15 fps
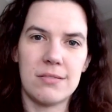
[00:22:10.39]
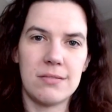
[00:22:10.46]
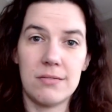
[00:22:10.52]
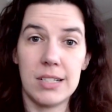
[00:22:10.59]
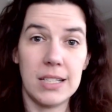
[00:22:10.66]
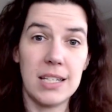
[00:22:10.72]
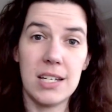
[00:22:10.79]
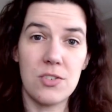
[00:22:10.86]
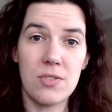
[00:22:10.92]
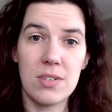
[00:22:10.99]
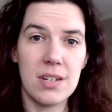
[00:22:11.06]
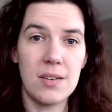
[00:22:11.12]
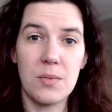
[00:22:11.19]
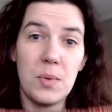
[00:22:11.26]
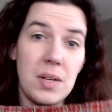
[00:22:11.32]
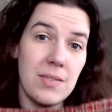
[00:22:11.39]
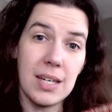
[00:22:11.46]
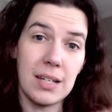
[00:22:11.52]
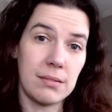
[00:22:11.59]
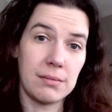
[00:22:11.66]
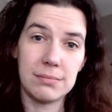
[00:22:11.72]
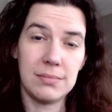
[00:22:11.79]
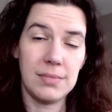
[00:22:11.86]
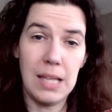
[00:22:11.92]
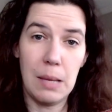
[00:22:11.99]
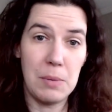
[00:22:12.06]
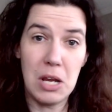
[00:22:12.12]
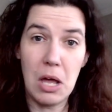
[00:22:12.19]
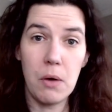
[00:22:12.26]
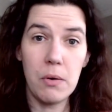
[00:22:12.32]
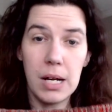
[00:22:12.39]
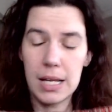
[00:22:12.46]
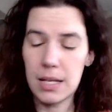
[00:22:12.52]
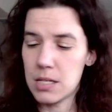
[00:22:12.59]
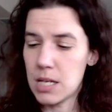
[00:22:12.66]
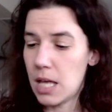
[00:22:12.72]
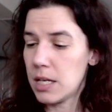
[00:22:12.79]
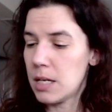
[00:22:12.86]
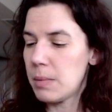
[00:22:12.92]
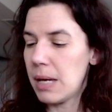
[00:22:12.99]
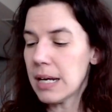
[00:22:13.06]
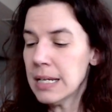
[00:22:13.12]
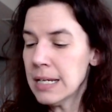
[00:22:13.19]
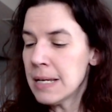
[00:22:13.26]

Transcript: really interested in weaving. Let me know and I can tell you. But